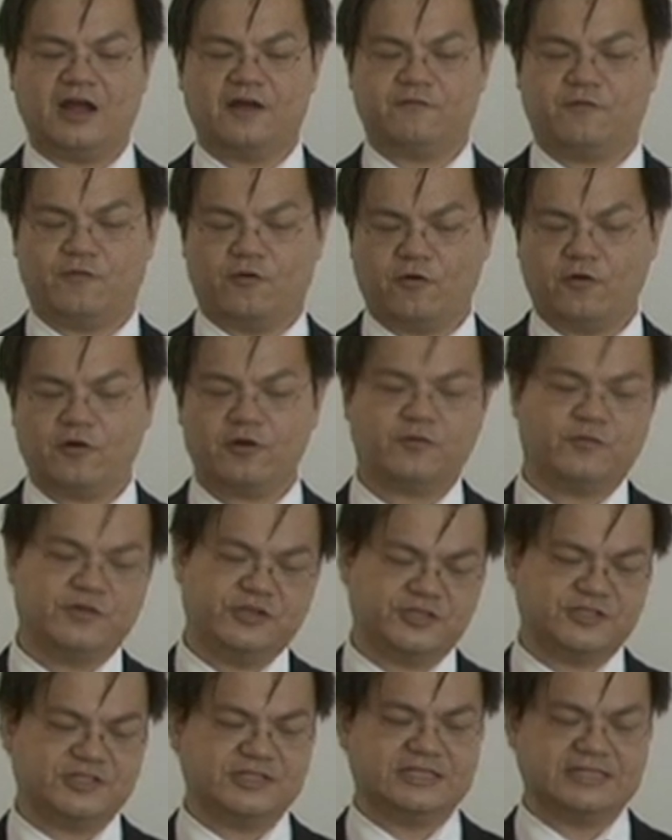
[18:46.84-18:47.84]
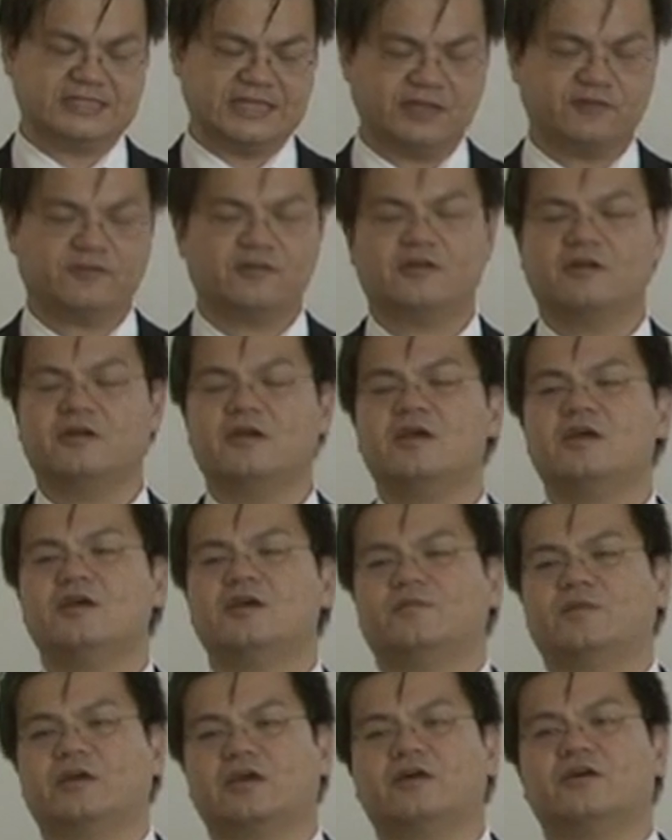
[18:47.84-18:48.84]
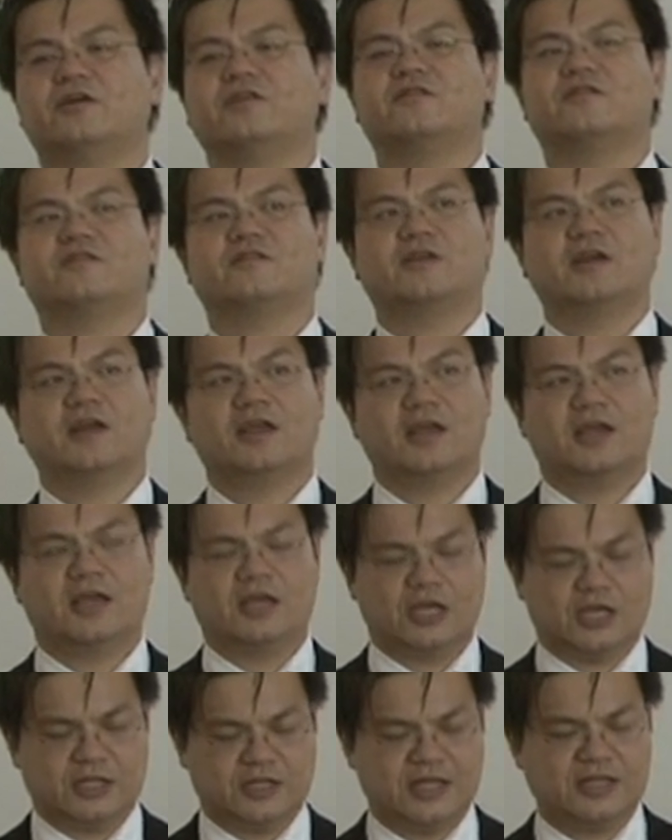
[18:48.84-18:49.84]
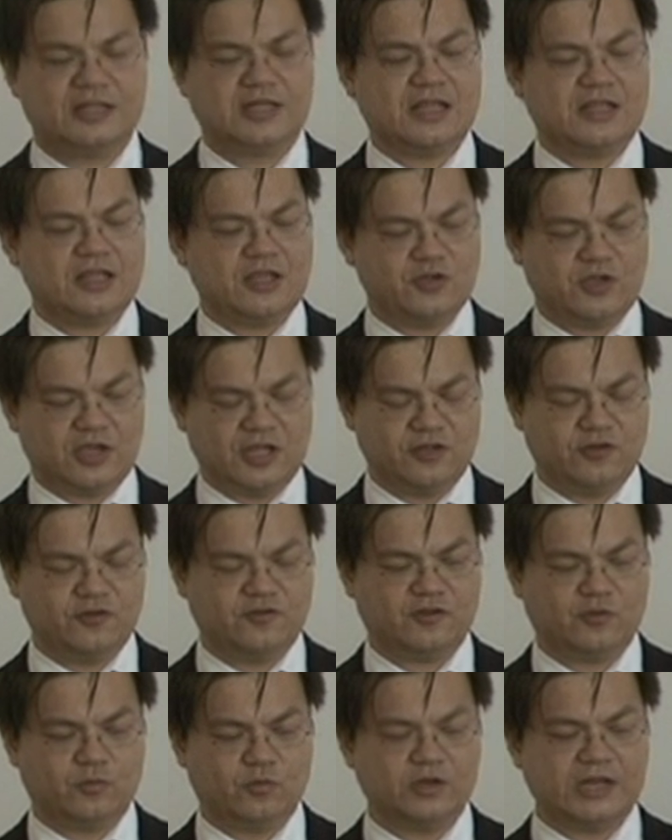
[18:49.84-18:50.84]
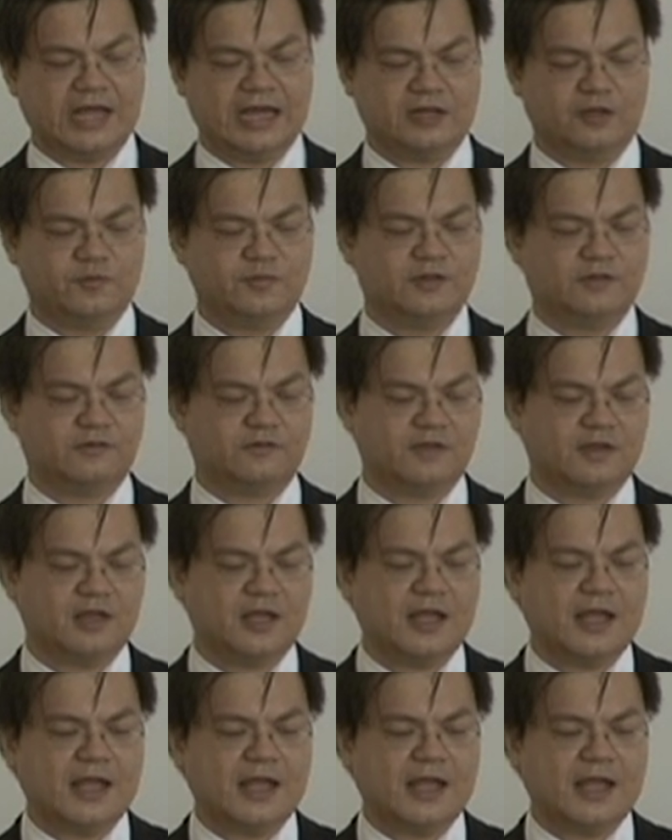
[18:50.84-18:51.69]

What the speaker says: star 4, which is in the center, because then you can use the wood element.